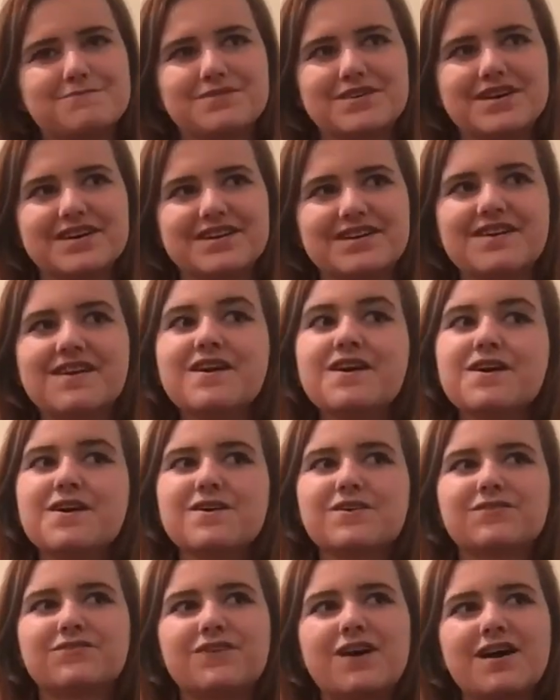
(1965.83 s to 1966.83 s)
been
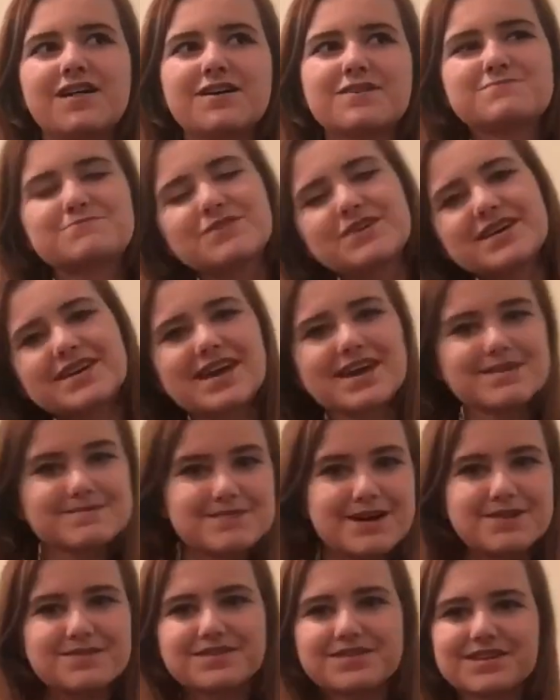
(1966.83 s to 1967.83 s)
Fall Out Boy came
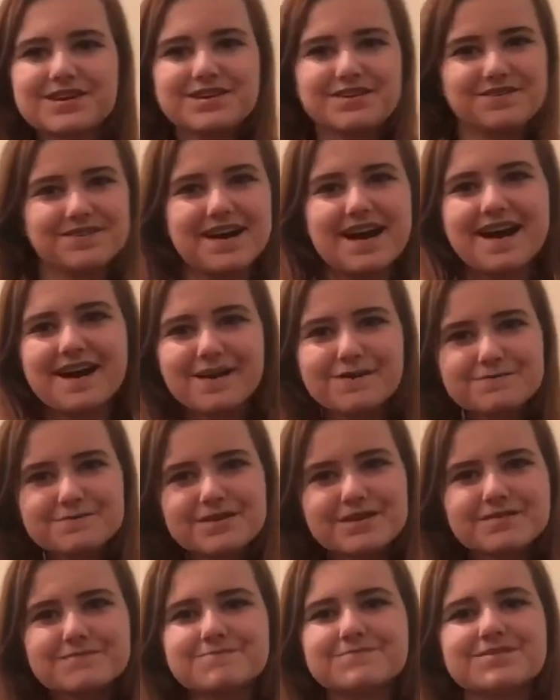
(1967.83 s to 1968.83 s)
out with a new
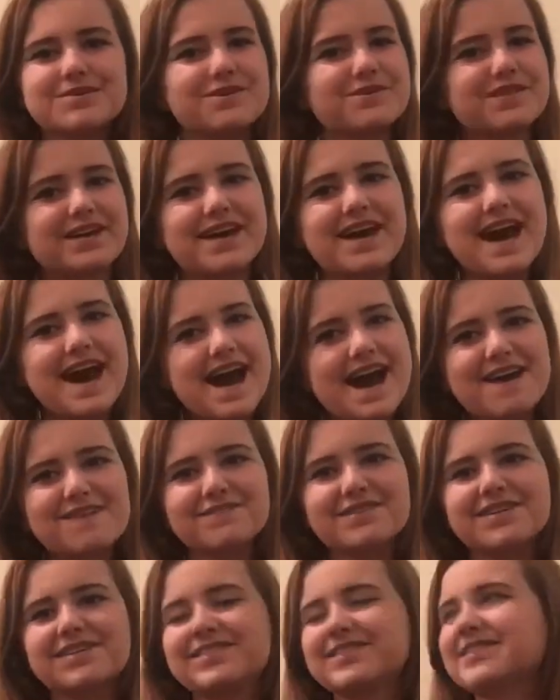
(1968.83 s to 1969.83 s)
album. No, they
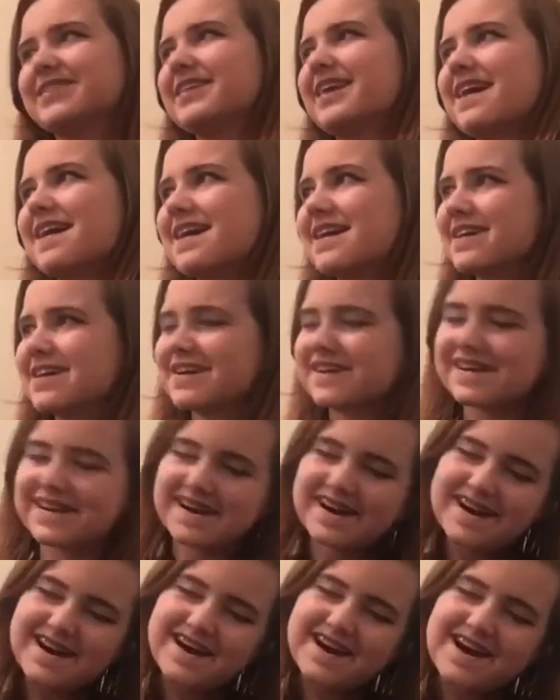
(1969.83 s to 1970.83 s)
haven't.
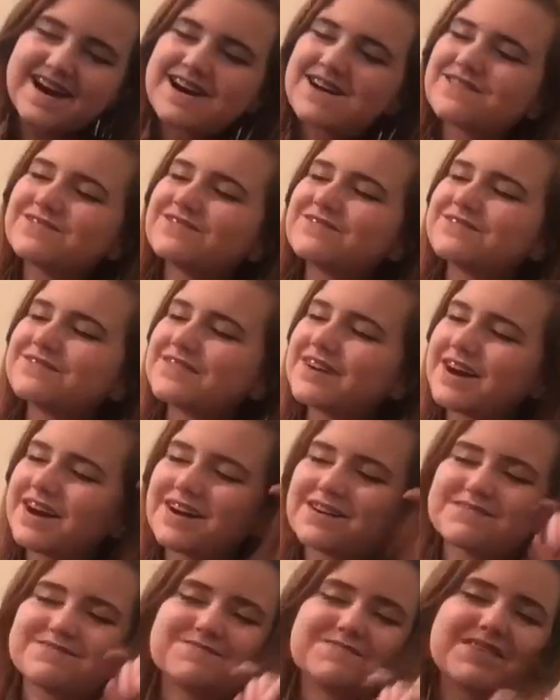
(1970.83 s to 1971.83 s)

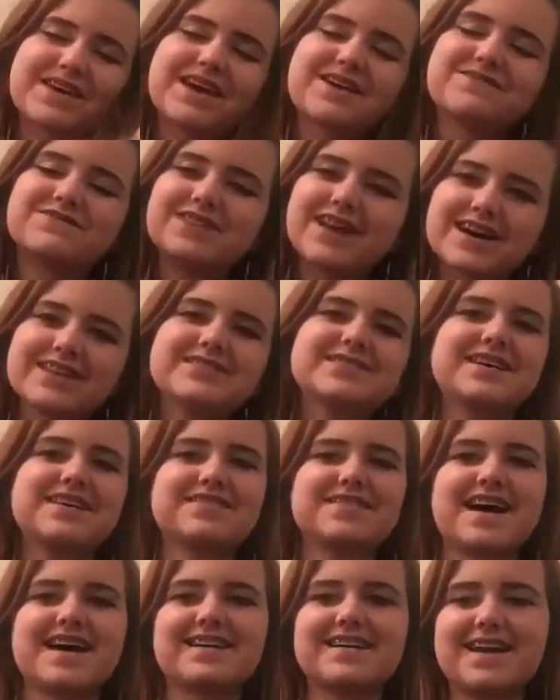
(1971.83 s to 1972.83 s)
They have not done
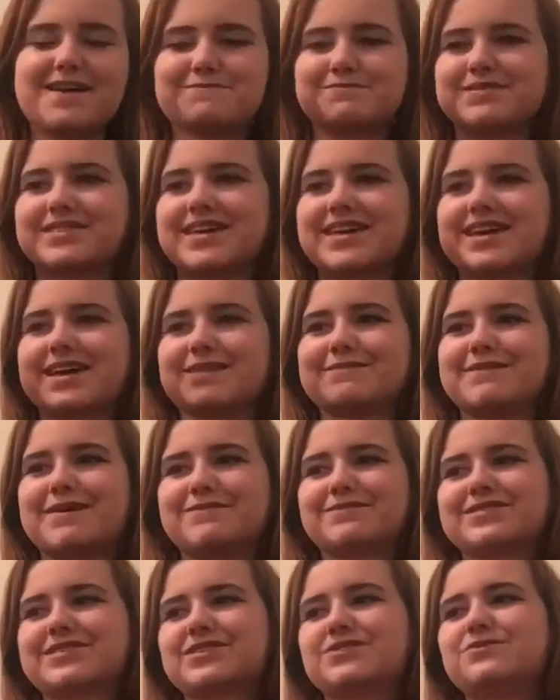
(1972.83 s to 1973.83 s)
that yet, but they came out
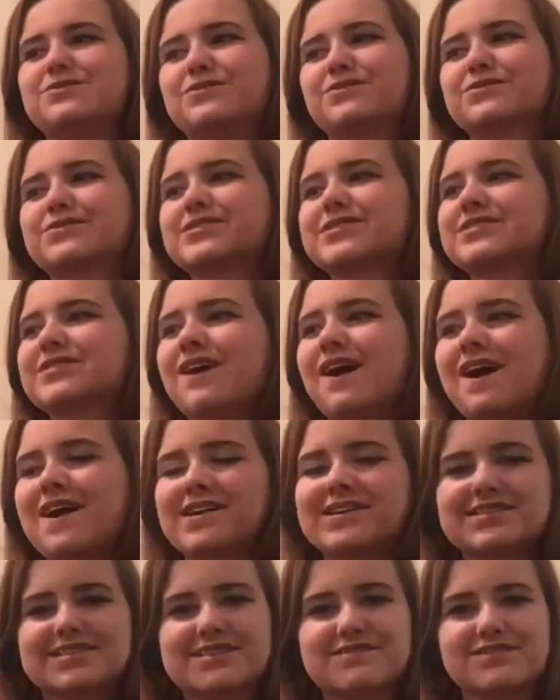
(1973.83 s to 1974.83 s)
with 2 new
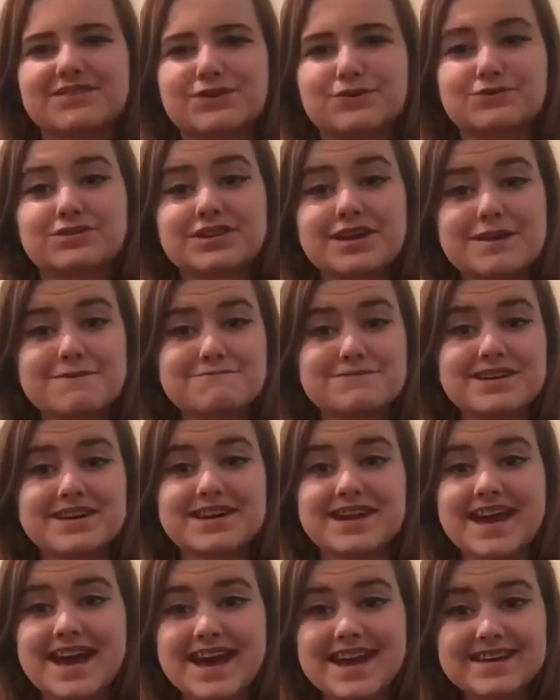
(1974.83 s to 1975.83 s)
songs, even though Champion
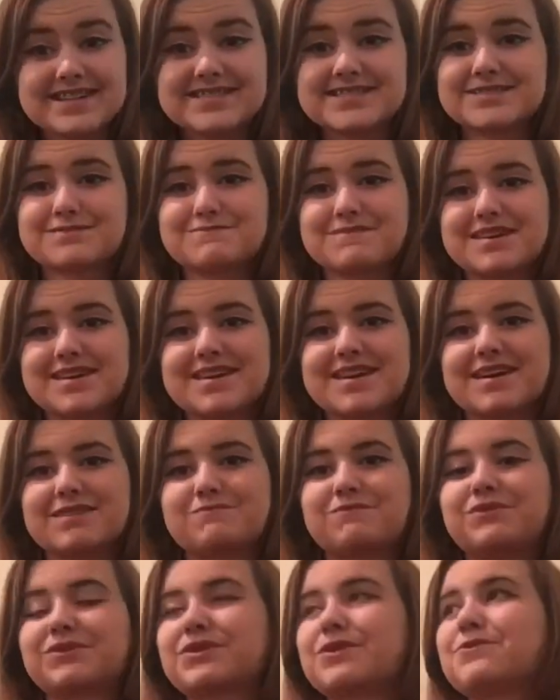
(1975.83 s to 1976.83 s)
hates me
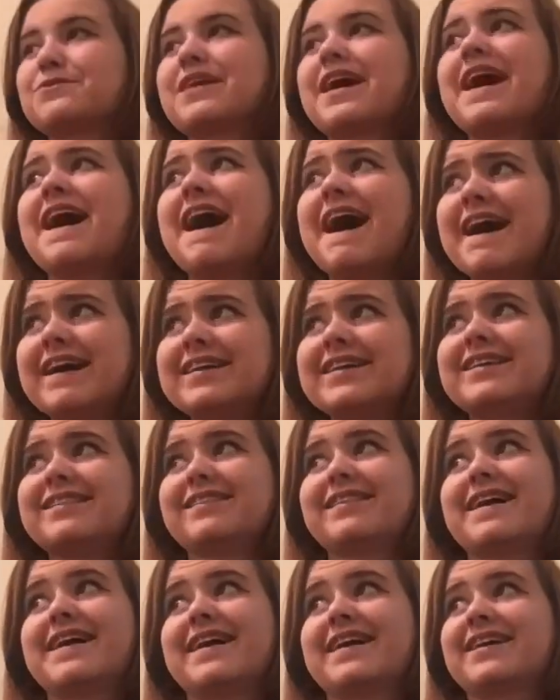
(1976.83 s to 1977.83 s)
and will go to any
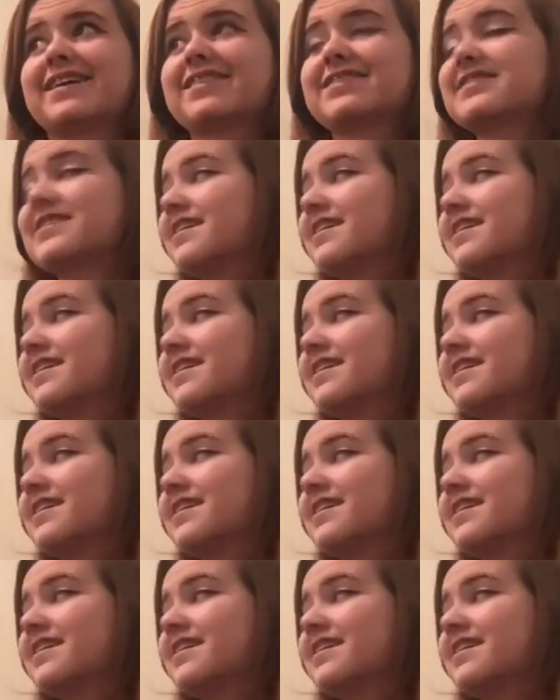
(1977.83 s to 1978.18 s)
length